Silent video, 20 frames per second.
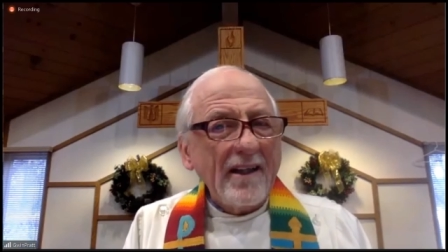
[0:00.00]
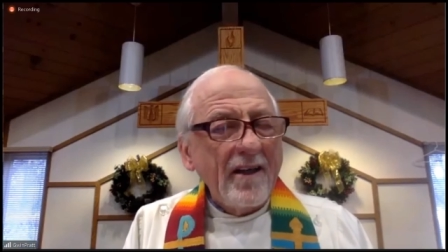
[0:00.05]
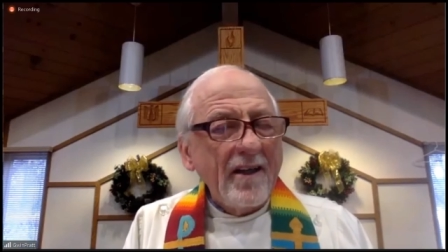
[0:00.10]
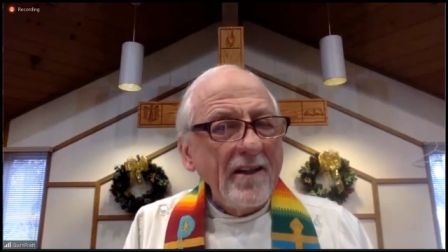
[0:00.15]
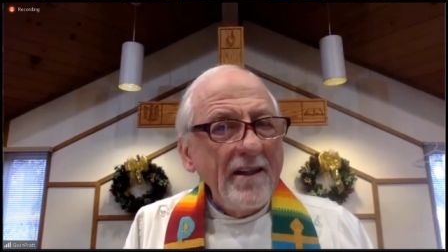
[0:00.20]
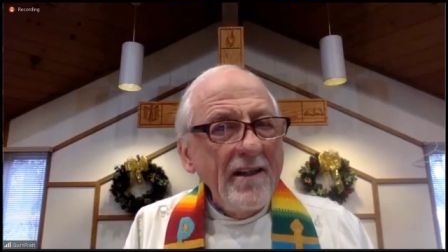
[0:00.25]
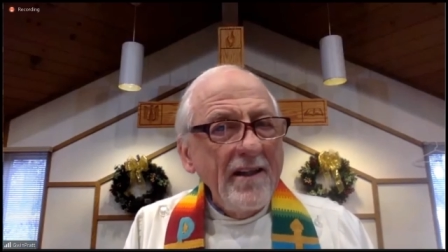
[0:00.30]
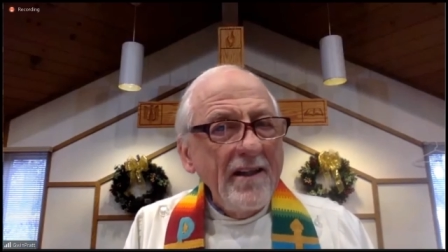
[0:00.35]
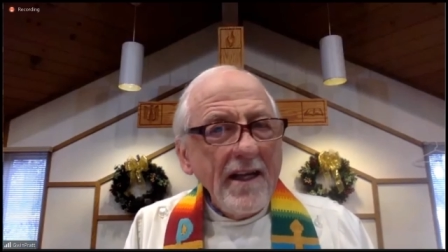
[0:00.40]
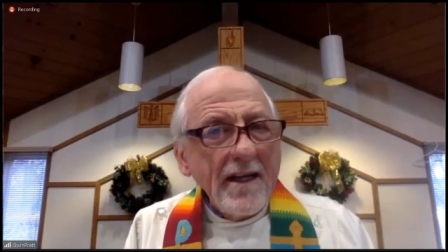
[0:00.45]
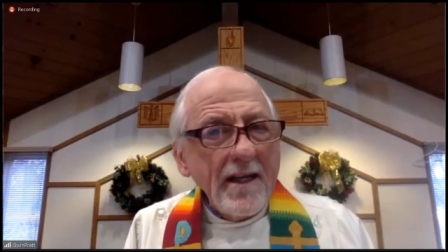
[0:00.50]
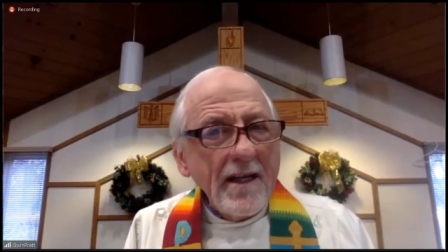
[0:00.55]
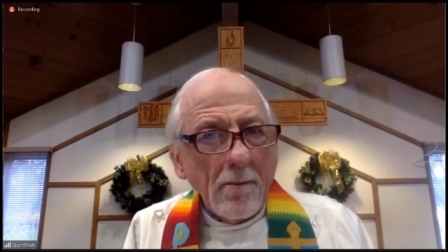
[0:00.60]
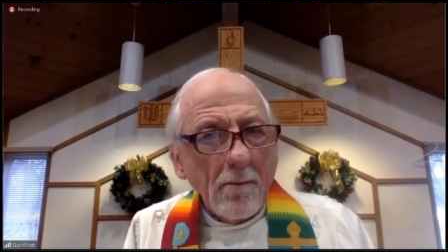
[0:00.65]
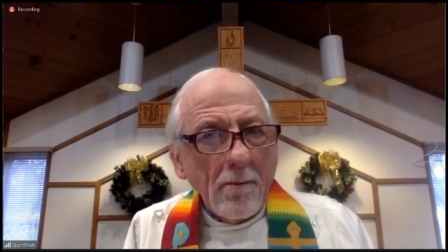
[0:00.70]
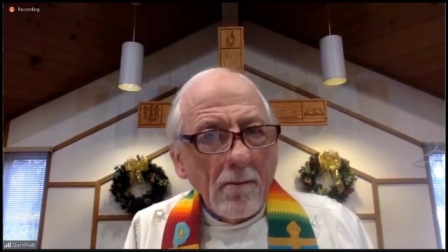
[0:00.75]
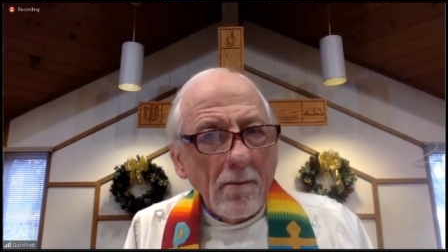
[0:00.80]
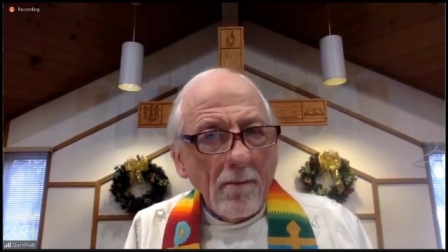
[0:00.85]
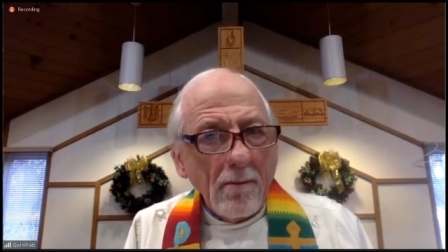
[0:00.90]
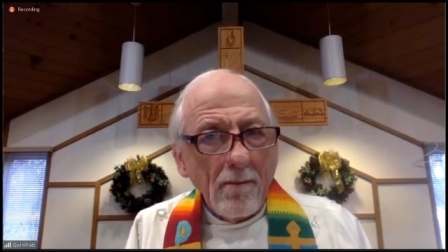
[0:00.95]

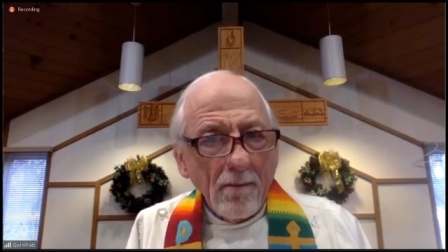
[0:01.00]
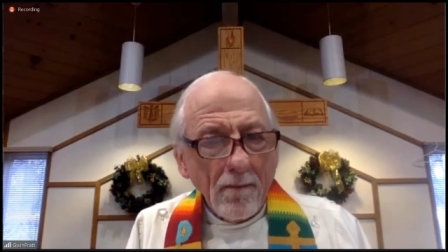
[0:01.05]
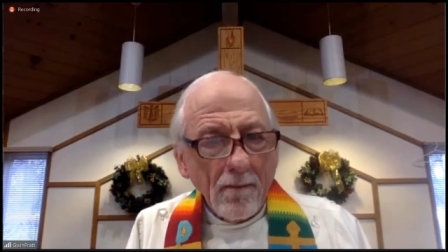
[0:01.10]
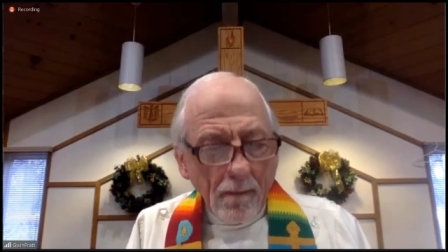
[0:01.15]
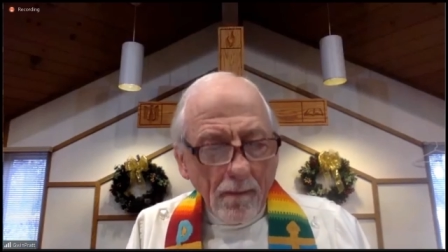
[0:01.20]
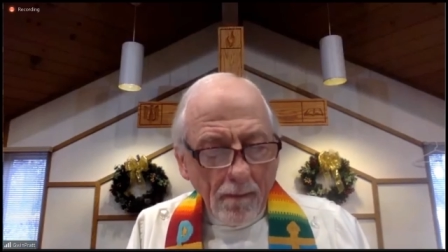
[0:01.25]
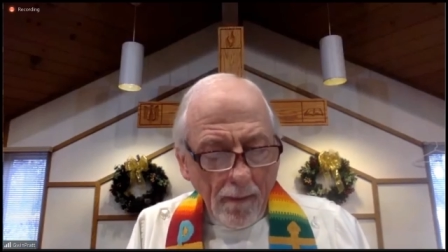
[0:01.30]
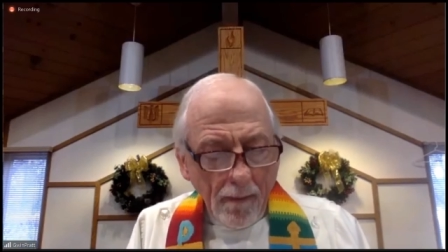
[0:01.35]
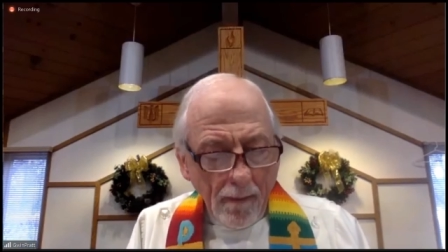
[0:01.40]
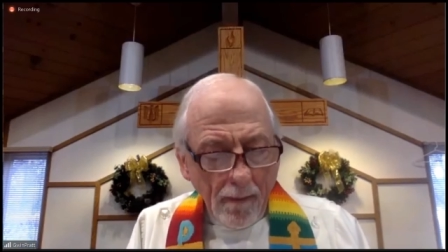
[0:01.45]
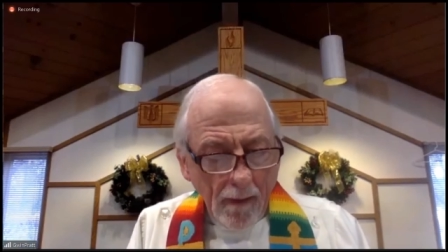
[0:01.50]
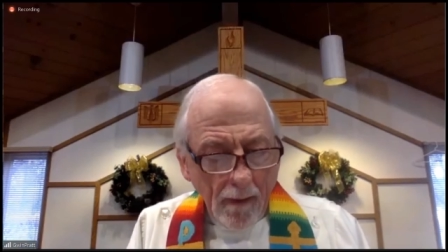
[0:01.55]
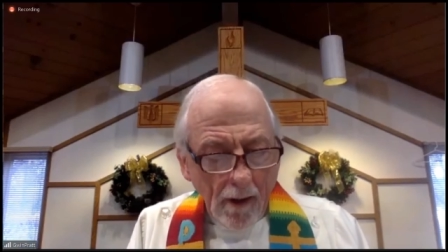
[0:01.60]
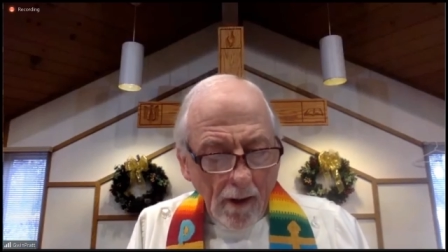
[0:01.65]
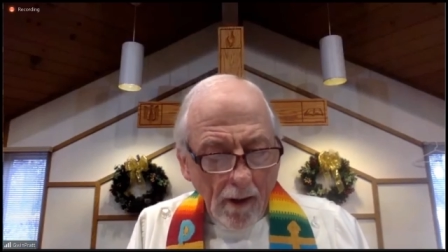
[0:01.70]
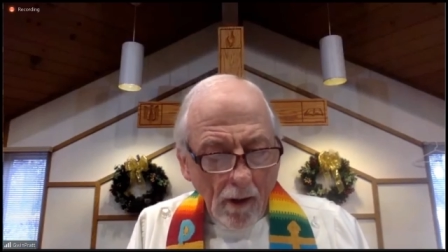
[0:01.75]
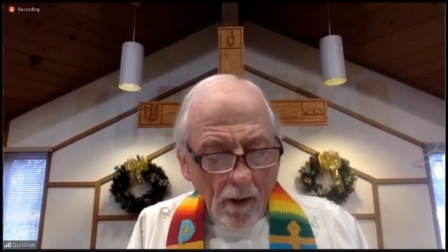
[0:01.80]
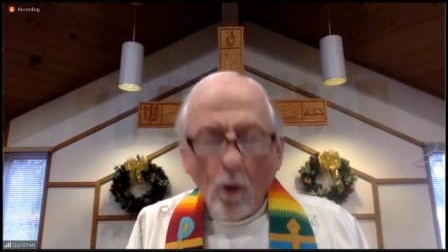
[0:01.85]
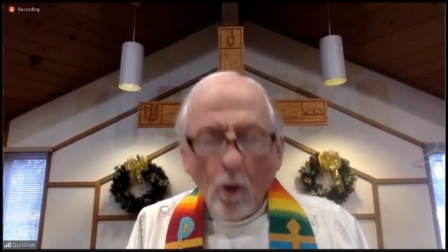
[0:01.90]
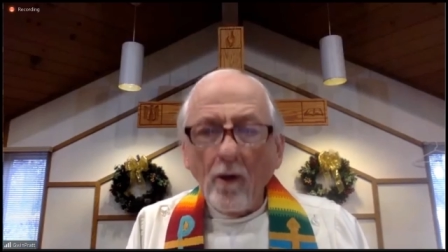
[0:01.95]
condemn
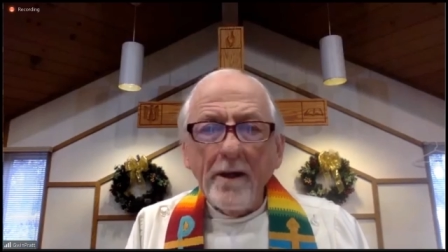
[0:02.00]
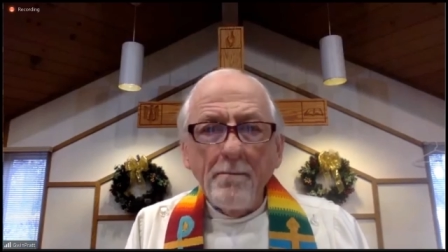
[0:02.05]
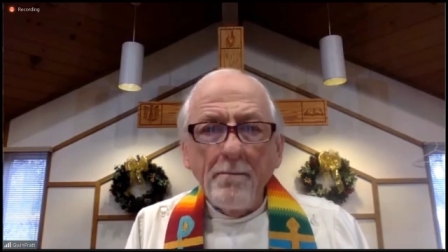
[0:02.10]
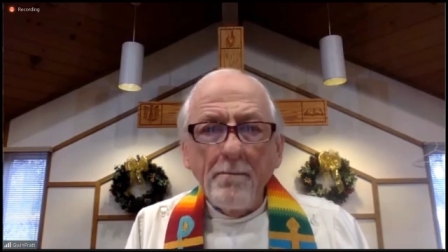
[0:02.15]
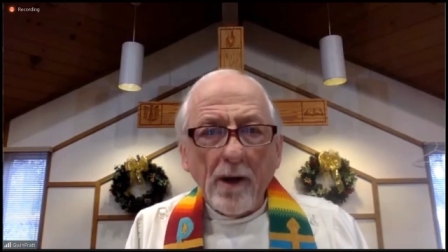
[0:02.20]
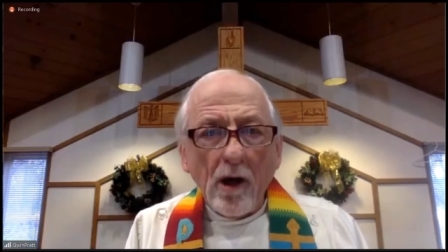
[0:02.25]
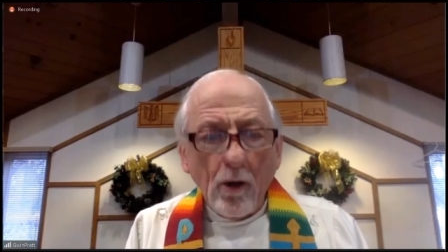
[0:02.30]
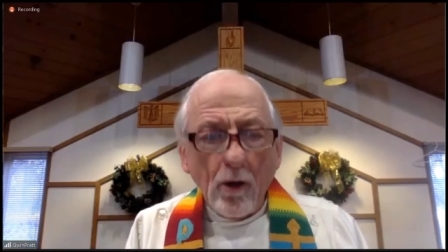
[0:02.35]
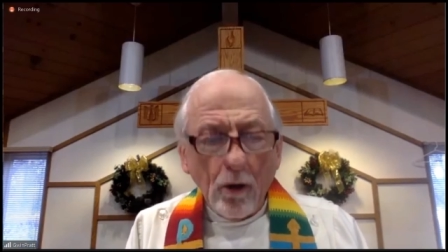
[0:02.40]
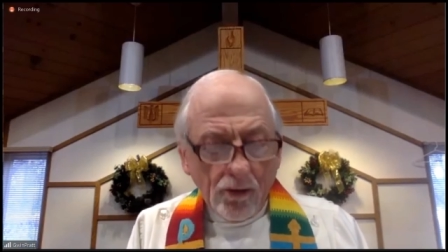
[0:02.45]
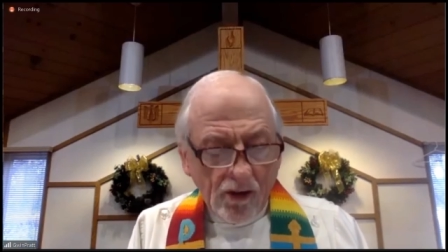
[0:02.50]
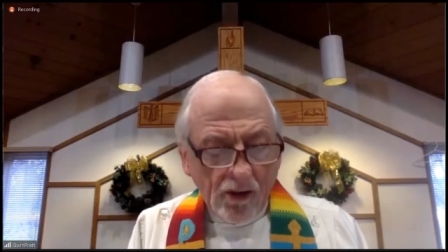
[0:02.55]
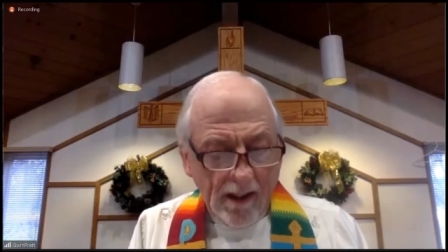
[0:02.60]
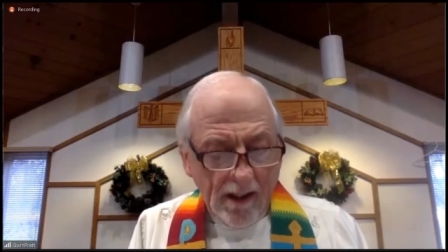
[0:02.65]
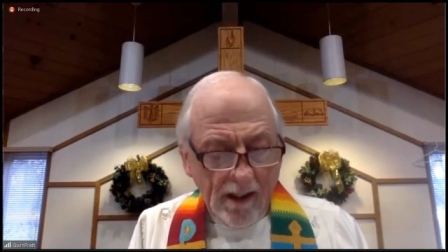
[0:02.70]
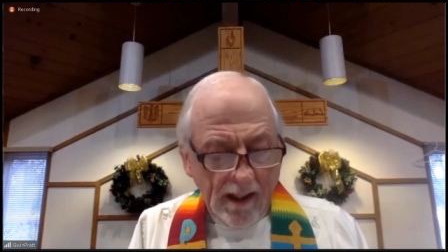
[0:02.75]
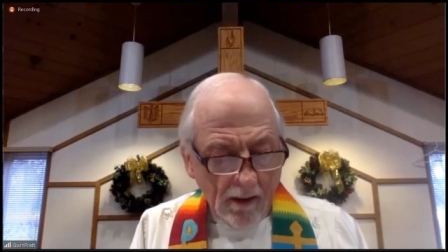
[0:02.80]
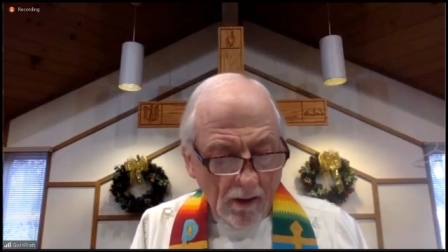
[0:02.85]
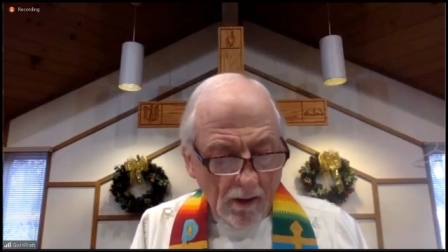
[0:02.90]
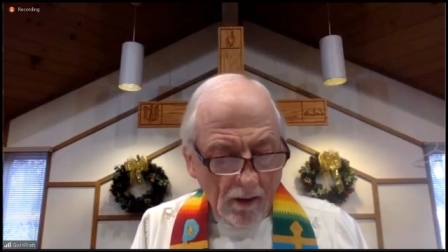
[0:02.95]
or impose
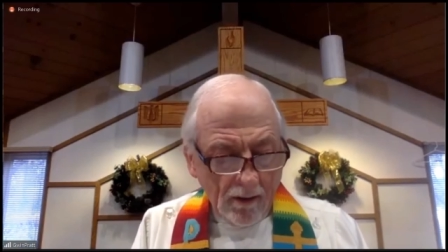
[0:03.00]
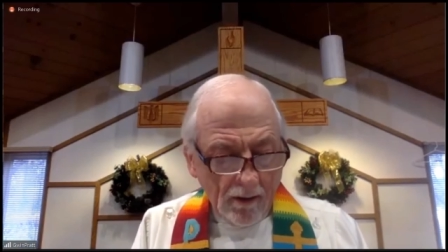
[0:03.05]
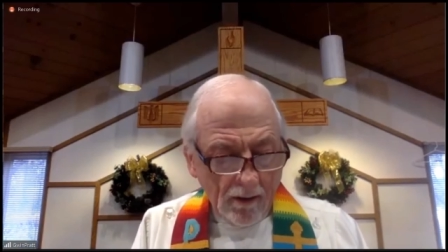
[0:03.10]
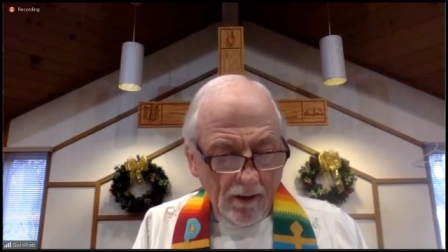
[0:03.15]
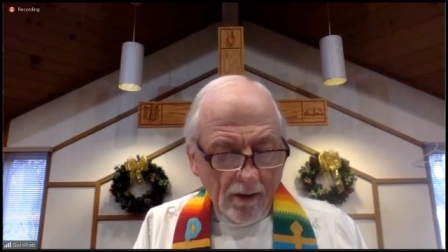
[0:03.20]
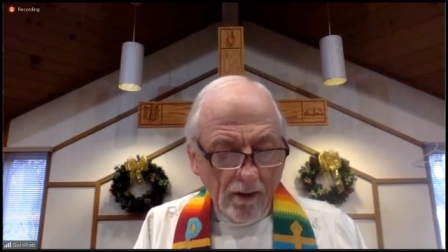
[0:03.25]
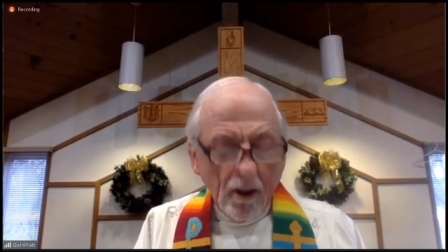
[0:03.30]
guilt.